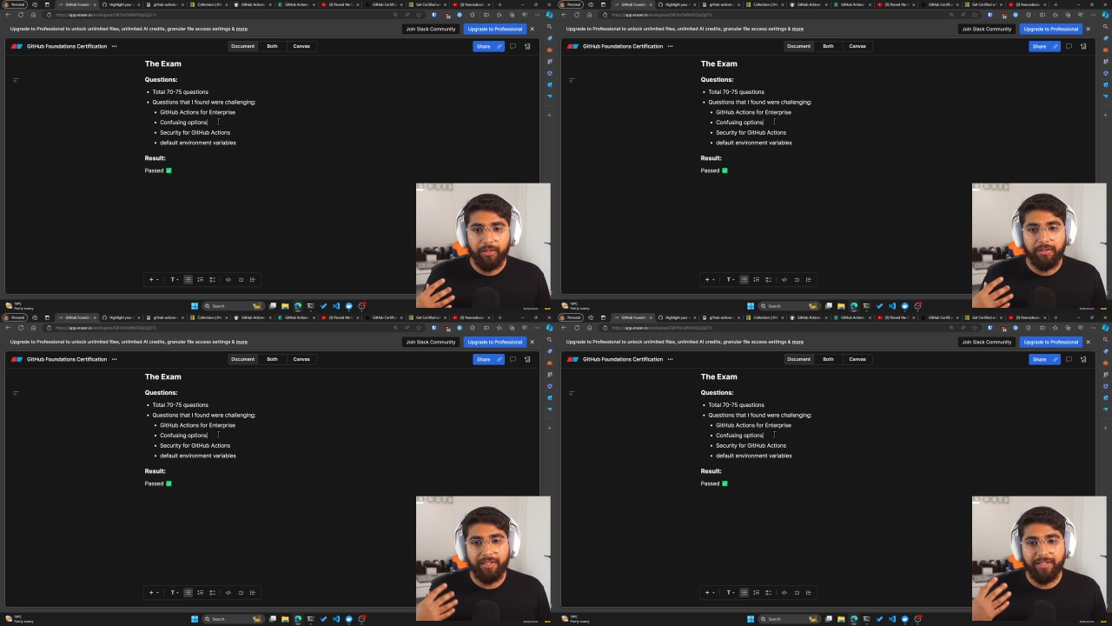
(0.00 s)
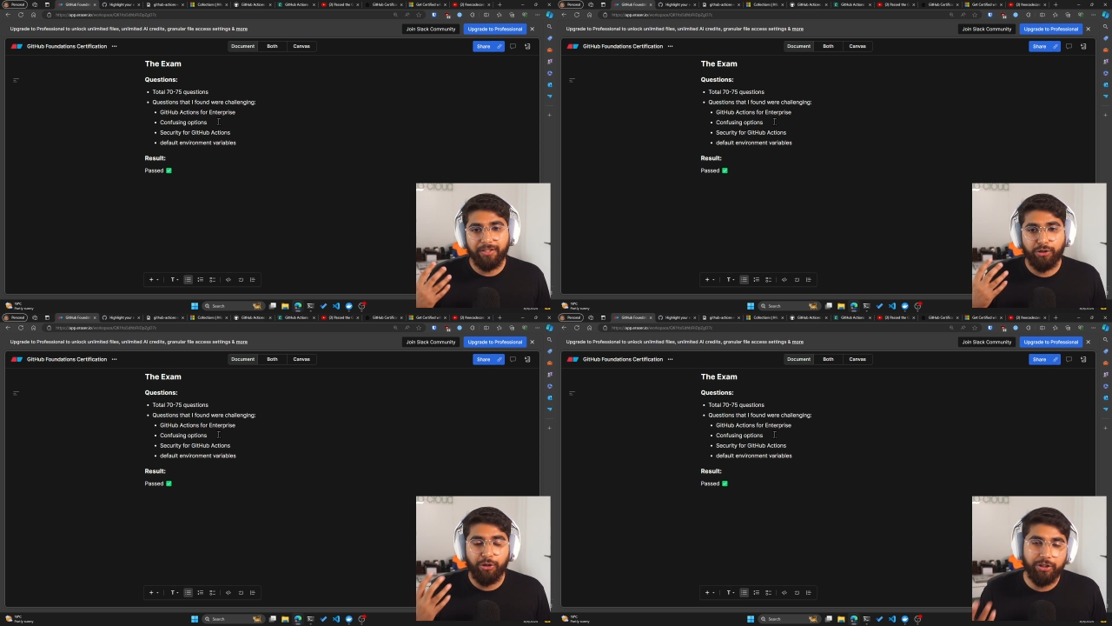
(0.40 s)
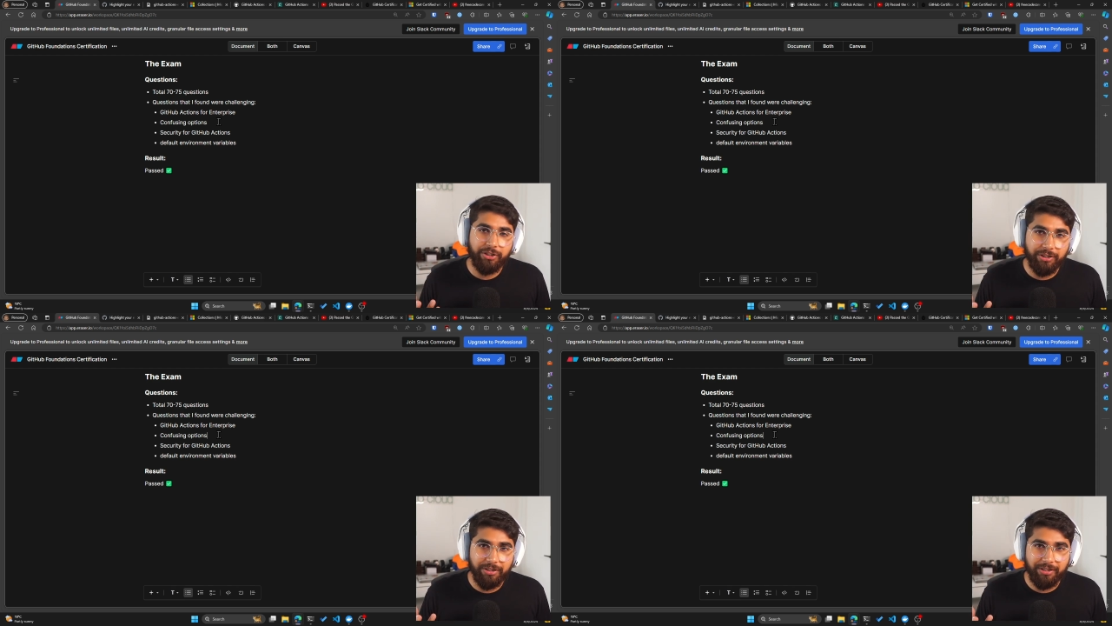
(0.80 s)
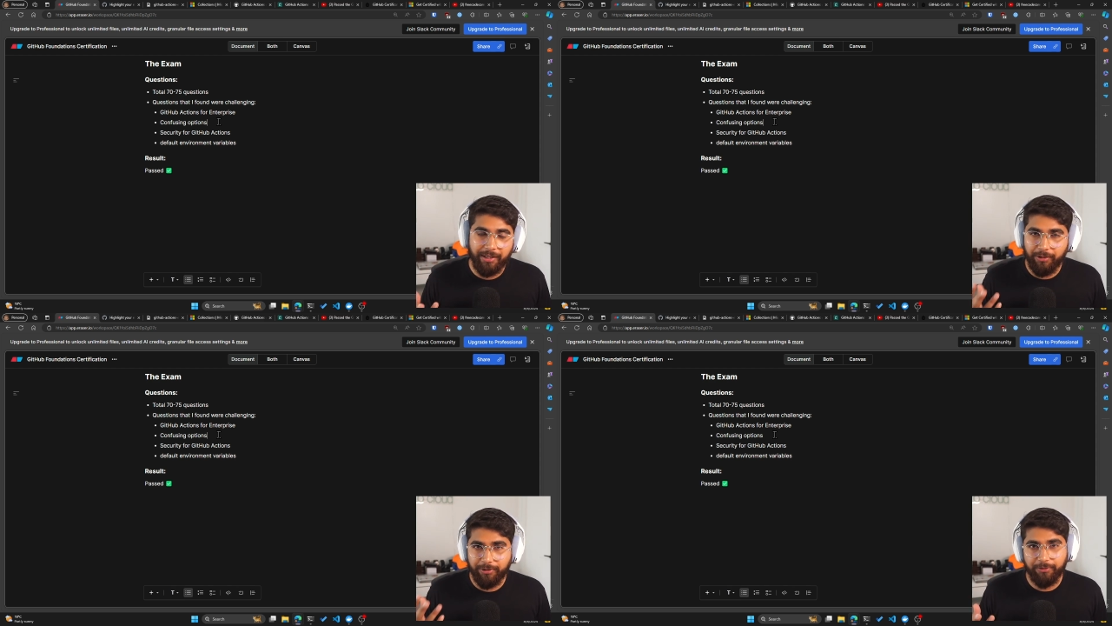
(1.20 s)
these questions, I
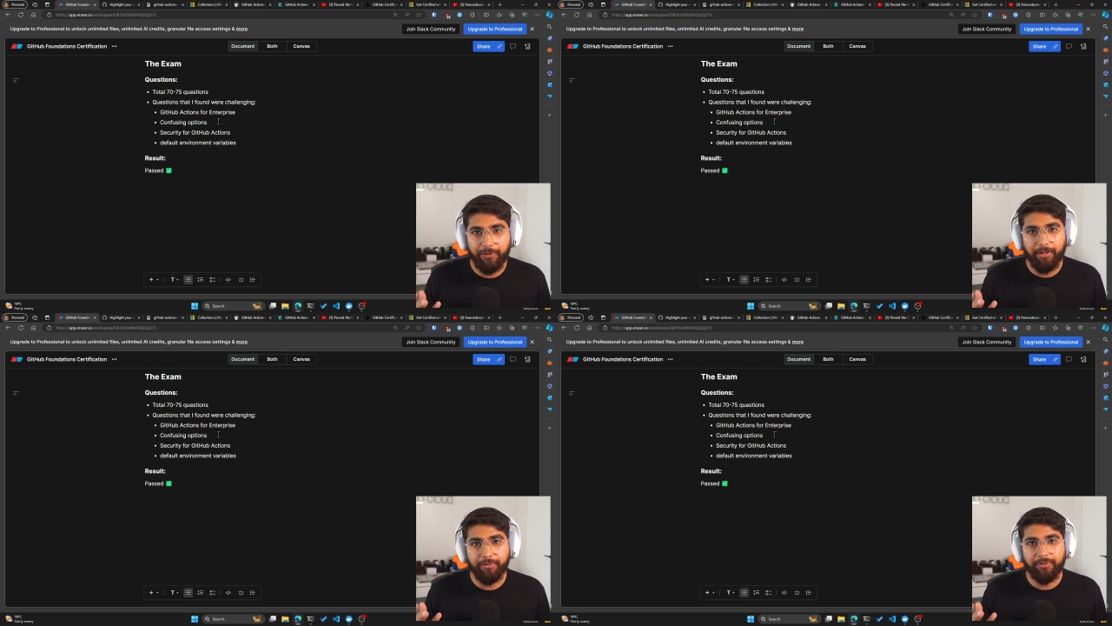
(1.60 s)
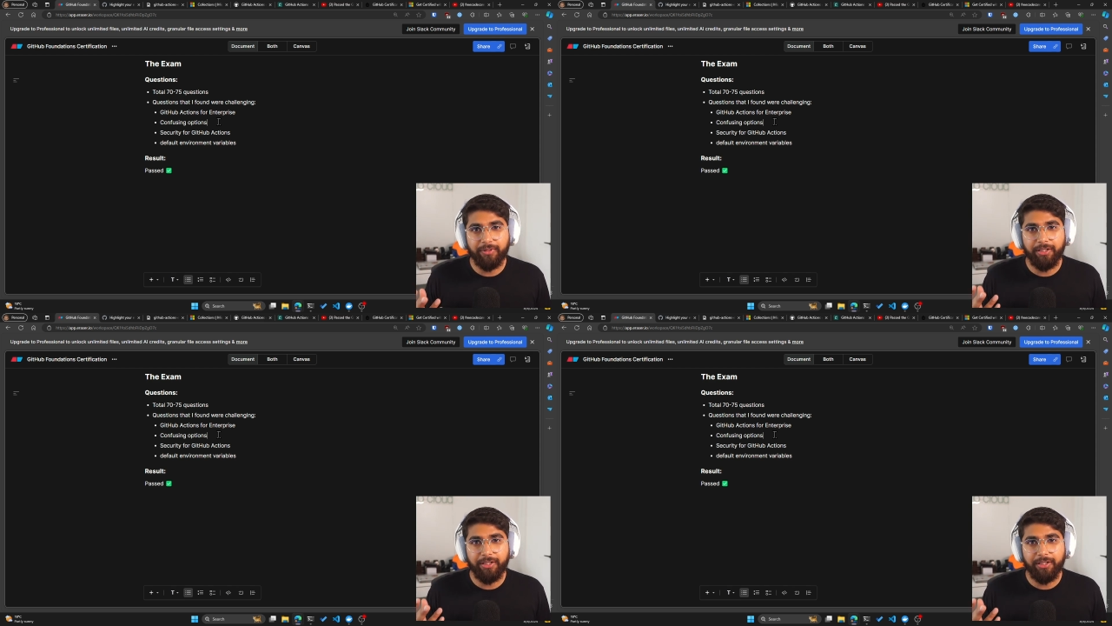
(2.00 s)
also found